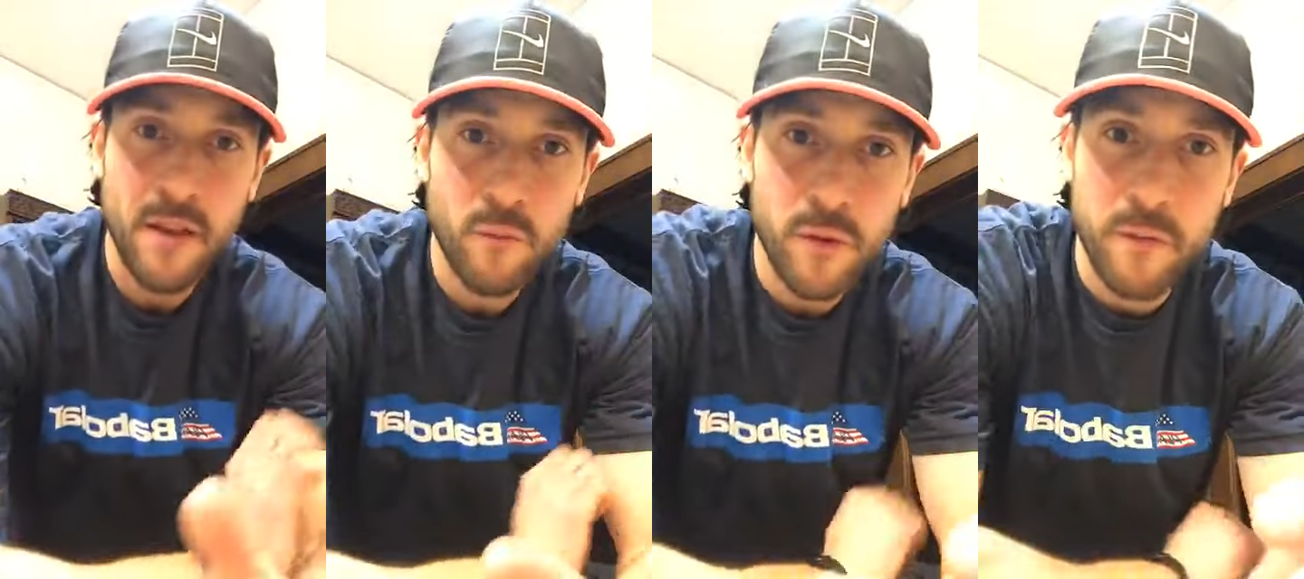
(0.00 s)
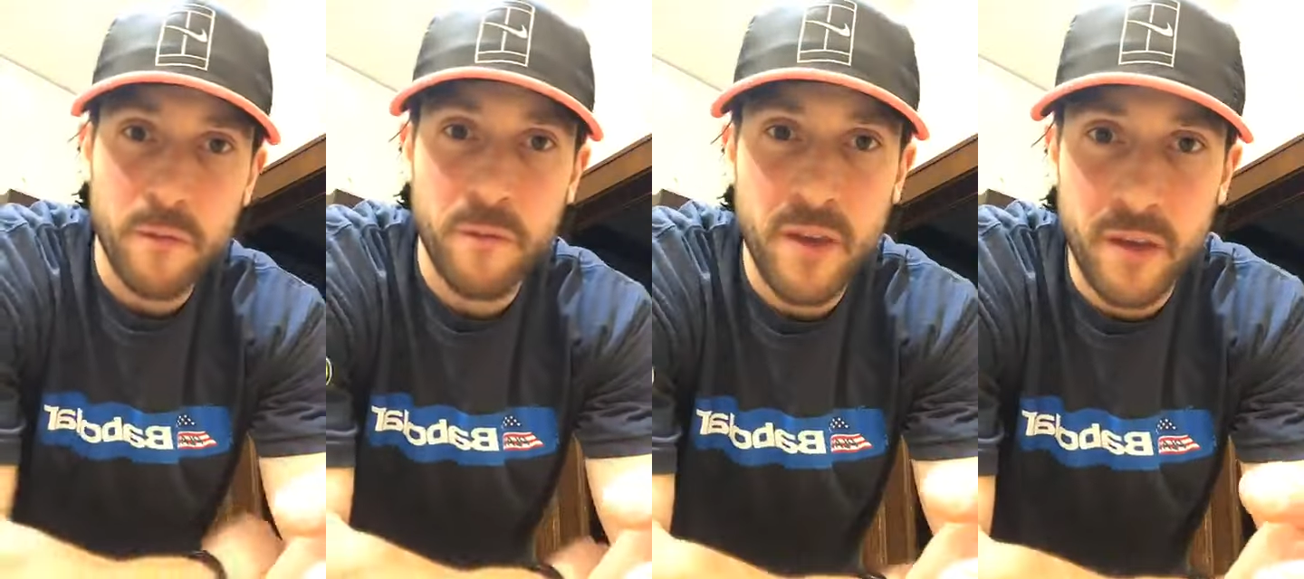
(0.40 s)
with
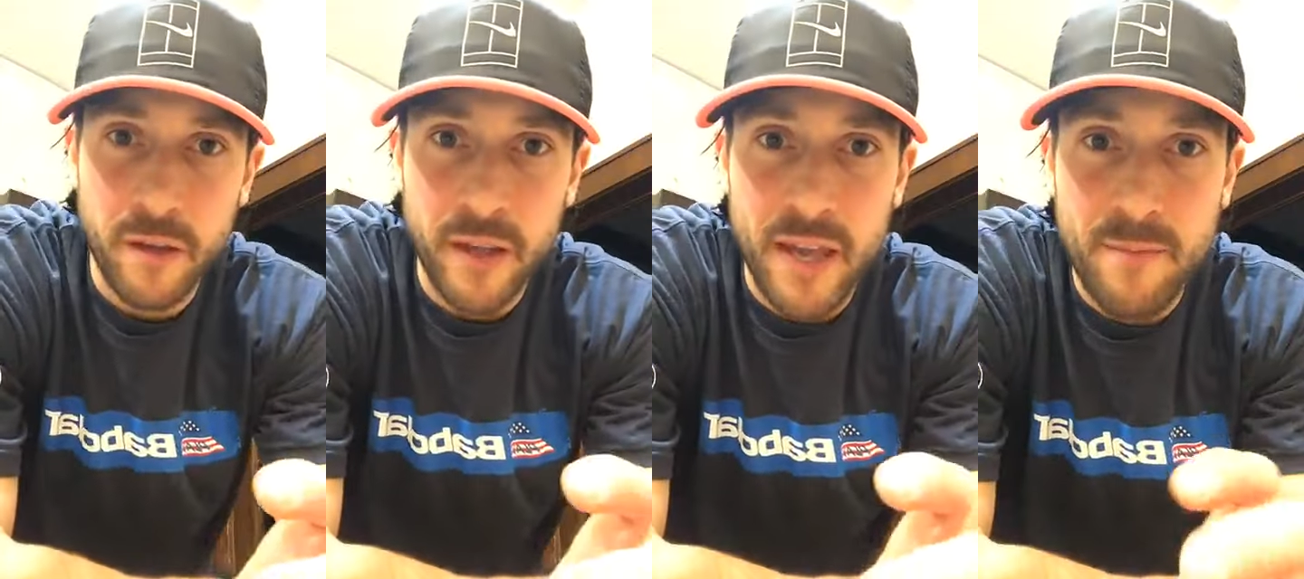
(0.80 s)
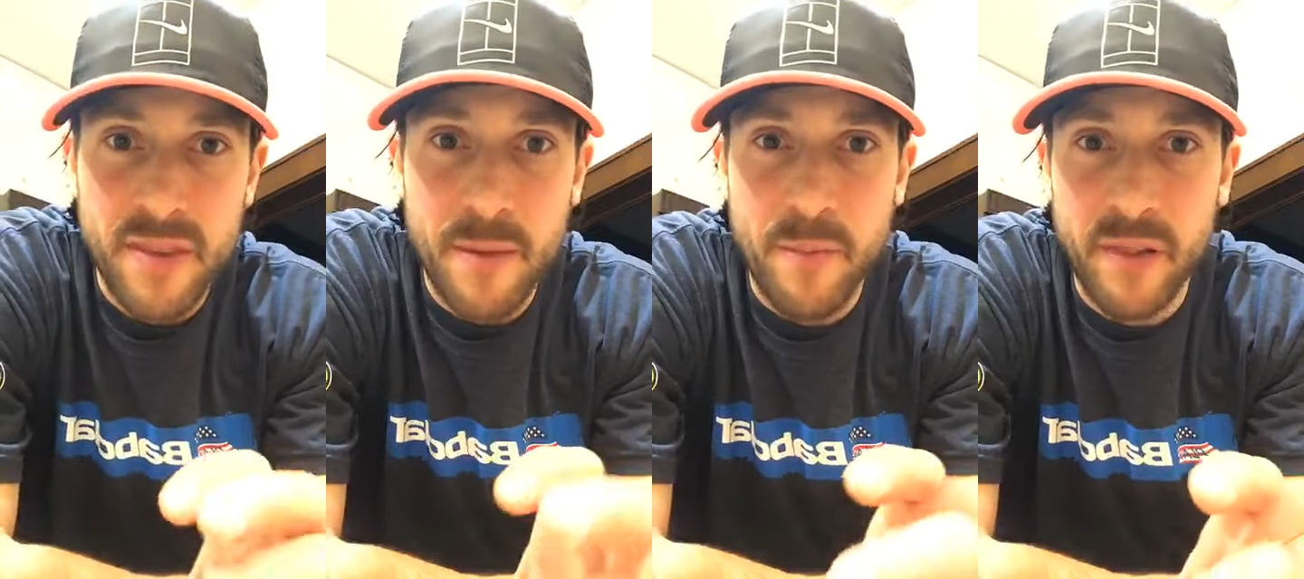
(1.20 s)
feel and
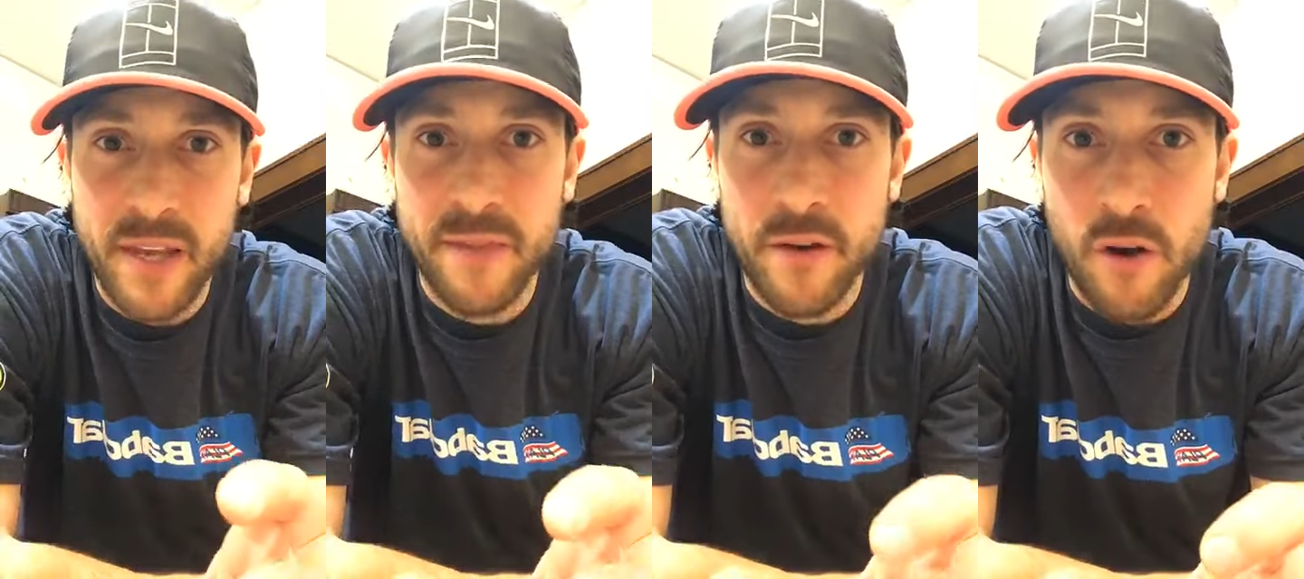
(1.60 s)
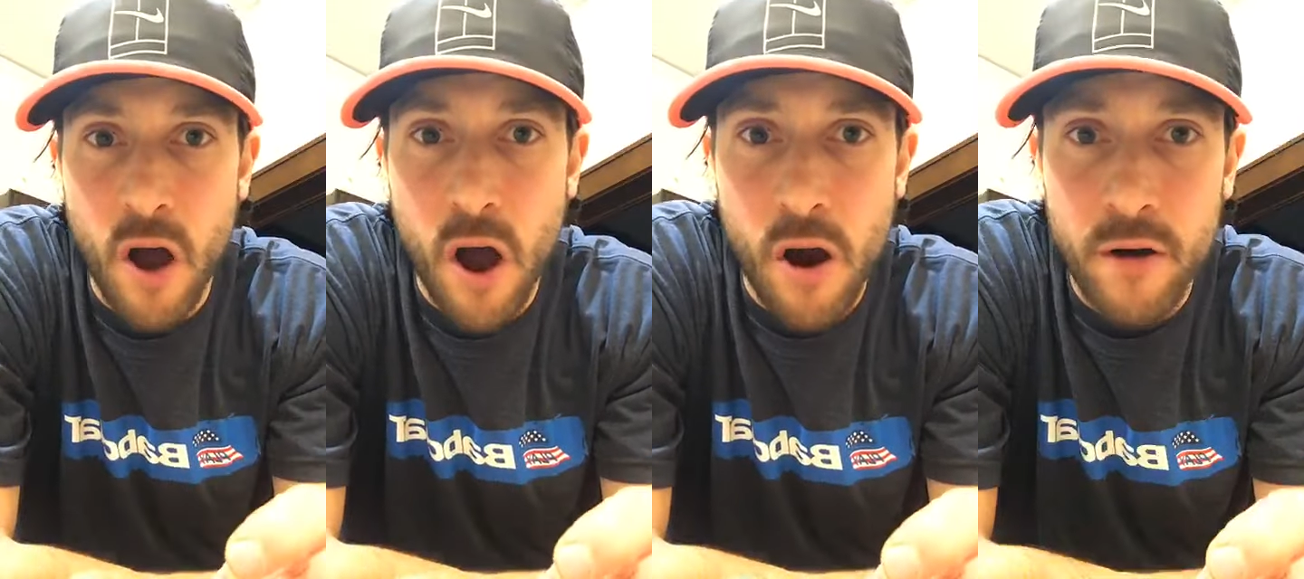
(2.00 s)
manipulate their
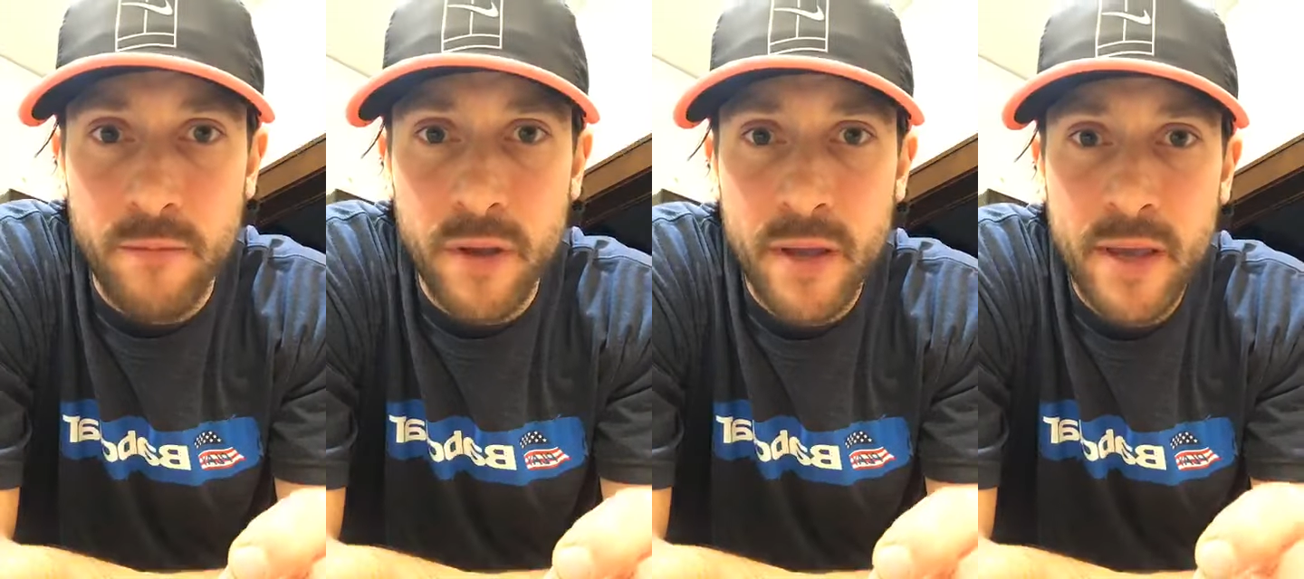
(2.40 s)
arm